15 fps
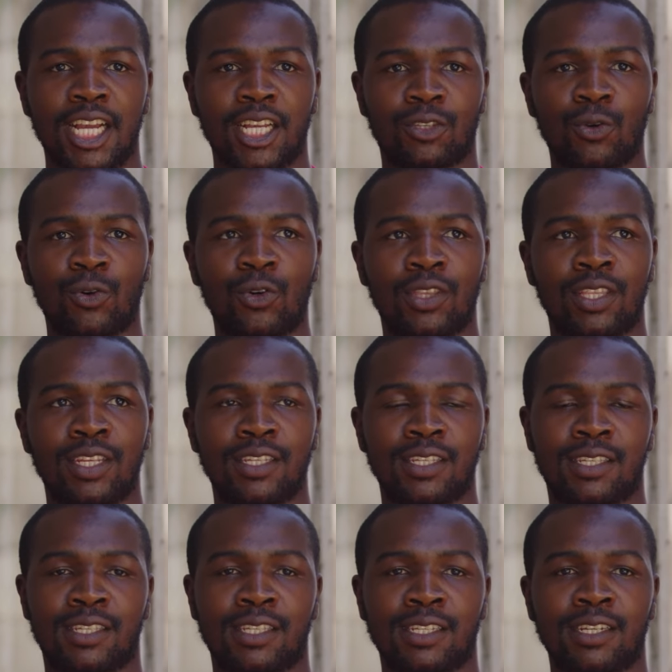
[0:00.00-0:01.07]
So
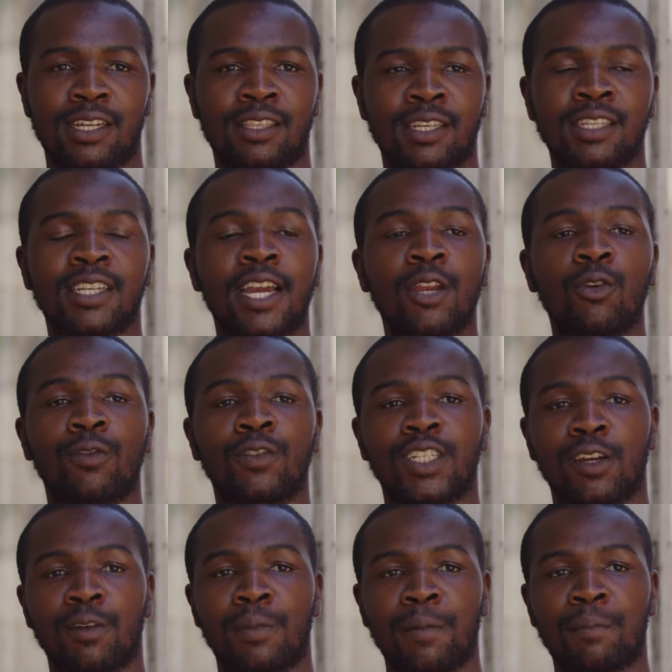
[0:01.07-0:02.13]
this this kind of
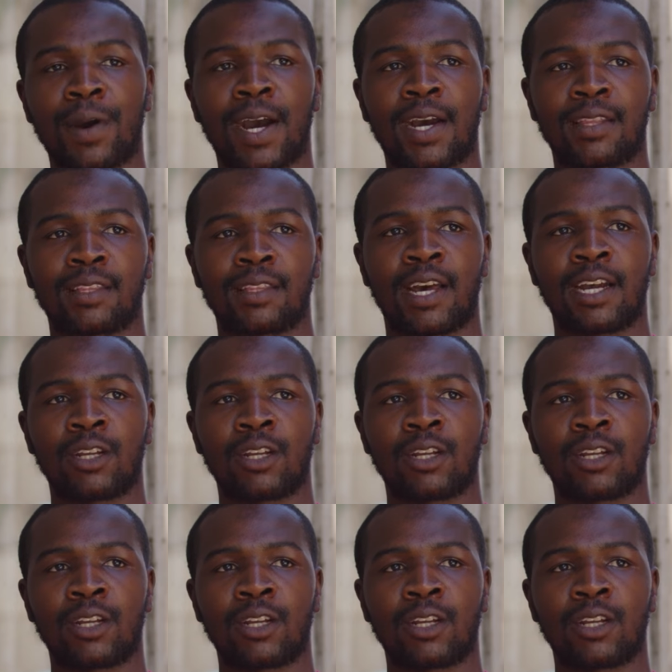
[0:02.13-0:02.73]
shaped my path uh,